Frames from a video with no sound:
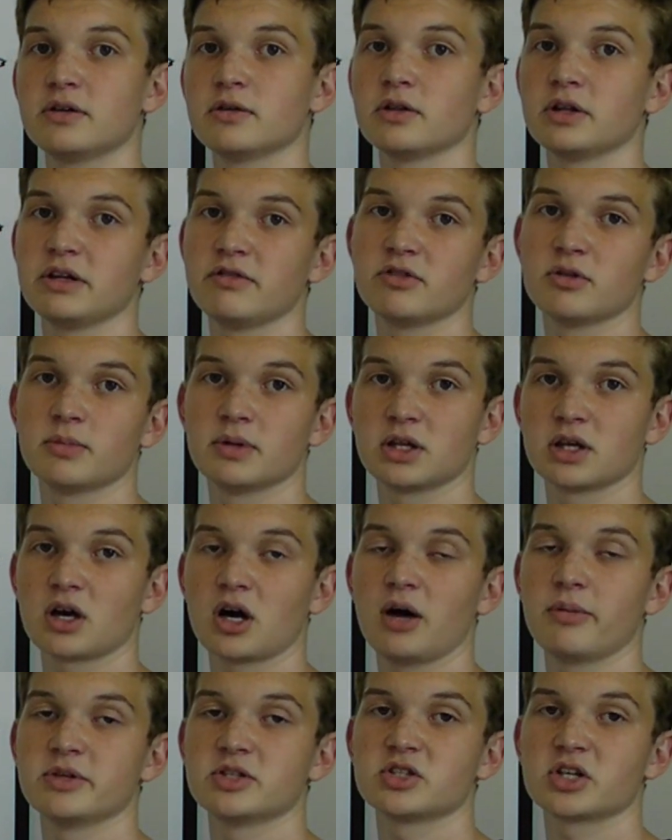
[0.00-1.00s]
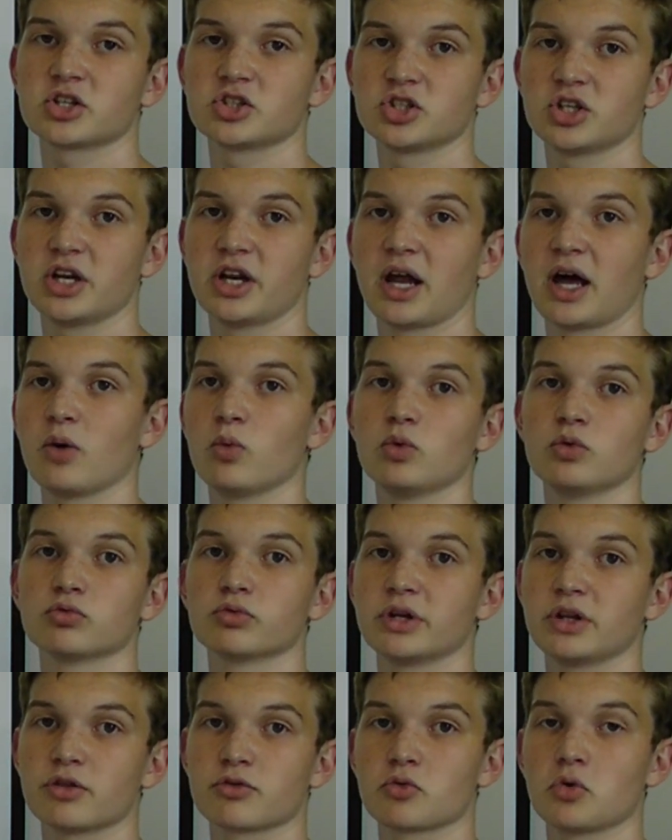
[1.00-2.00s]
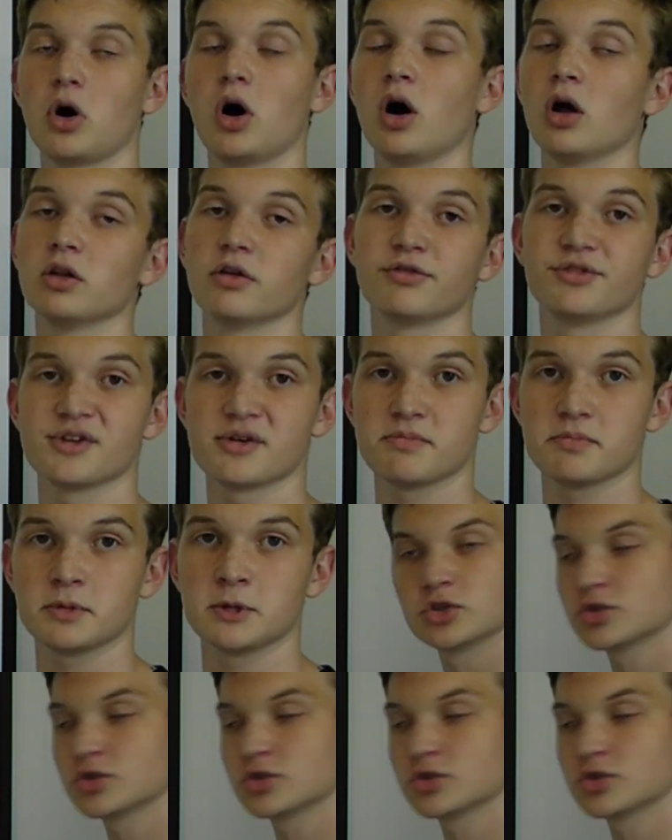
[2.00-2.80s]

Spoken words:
to leave them in the comment section and I will read through all of them.